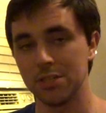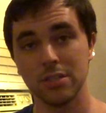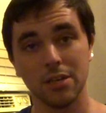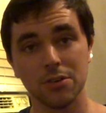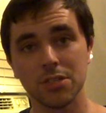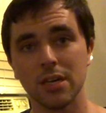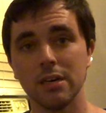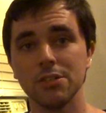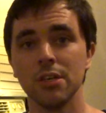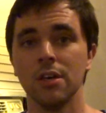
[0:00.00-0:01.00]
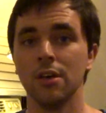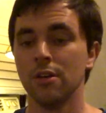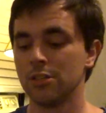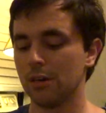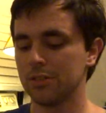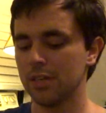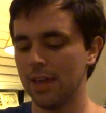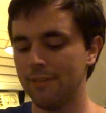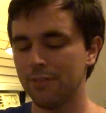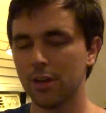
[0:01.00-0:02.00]
stator size. So I would
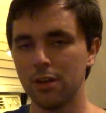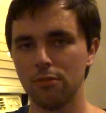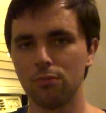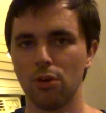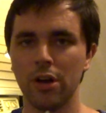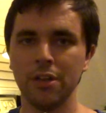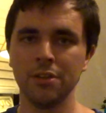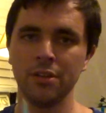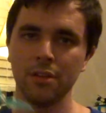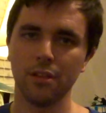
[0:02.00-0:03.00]
say if you're going to run